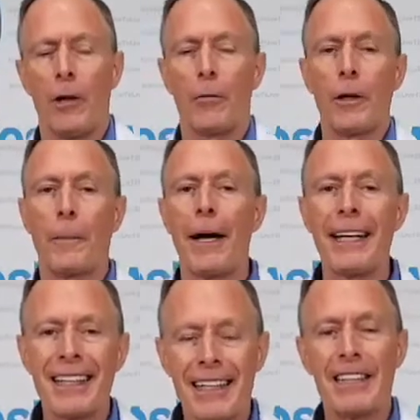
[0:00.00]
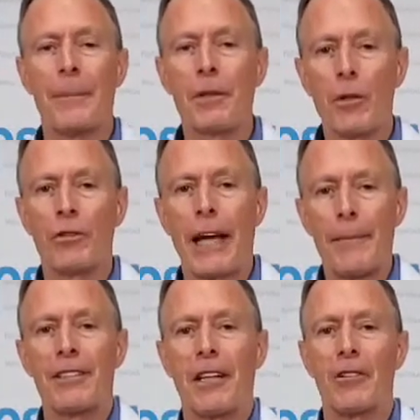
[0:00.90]
where your body cleans up the old
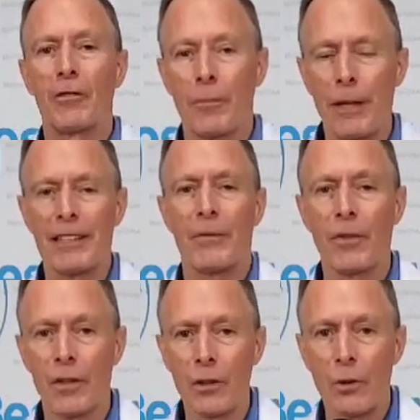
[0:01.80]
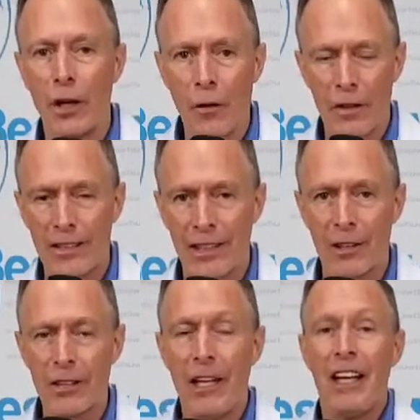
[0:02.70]
damaged cells or replaces it with the new healthy cells.